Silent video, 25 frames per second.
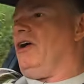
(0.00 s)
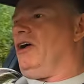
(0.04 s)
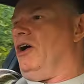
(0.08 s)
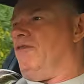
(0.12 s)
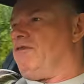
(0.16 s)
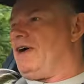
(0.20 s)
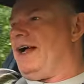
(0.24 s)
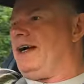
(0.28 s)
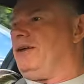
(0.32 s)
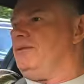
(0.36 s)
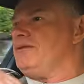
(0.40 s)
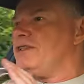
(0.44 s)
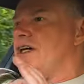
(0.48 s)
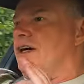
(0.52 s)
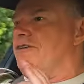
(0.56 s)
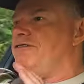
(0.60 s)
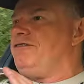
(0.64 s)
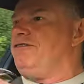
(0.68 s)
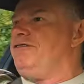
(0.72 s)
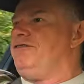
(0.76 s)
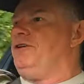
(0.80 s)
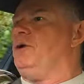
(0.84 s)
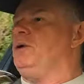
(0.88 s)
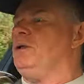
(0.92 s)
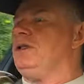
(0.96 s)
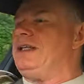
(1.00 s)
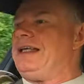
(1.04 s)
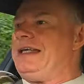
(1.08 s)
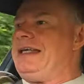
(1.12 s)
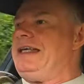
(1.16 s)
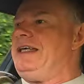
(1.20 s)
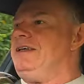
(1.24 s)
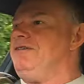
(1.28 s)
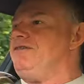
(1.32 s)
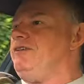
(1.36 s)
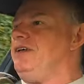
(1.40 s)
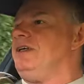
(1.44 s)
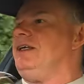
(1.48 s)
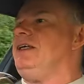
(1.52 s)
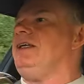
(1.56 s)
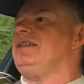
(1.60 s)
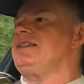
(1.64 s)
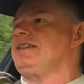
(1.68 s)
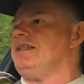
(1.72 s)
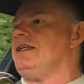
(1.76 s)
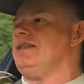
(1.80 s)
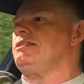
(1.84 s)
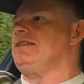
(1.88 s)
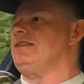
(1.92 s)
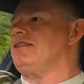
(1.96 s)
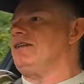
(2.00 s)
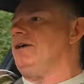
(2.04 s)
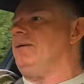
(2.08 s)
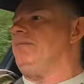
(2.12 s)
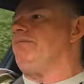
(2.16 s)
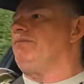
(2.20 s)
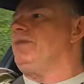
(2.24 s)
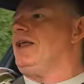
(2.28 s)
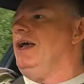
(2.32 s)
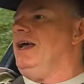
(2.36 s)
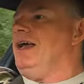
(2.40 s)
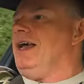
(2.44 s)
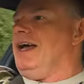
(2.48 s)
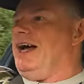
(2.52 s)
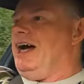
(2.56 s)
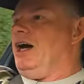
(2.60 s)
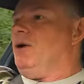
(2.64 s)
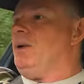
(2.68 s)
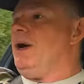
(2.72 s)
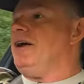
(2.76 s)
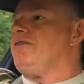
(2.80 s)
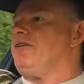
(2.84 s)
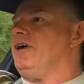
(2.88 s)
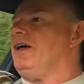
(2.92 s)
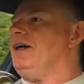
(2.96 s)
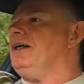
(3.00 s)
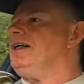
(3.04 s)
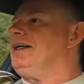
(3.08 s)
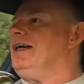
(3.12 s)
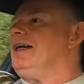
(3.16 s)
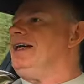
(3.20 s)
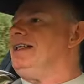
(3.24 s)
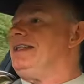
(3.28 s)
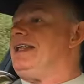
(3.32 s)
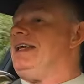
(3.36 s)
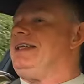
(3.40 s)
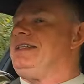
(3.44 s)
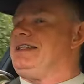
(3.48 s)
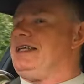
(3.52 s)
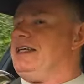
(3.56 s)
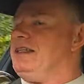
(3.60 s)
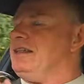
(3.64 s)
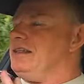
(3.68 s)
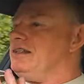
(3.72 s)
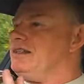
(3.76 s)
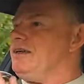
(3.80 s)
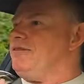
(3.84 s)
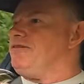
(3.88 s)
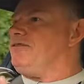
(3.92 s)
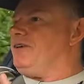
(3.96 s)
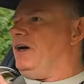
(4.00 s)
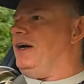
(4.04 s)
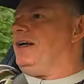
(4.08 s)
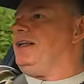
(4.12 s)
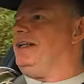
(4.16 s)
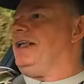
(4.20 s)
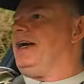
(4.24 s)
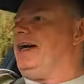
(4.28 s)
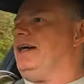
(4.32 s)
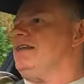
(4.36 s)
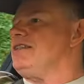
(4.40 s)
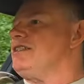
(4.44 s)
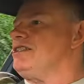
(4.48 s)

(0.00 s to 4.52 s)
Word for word: around a full EV system. However, they didn't define that